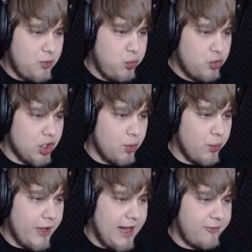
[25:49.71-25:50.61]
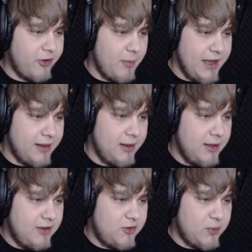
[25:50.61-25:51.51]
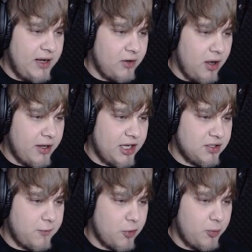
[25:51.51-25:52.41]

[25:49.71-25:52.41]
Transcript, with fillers: Cujo, alpha male. Stray dog catching for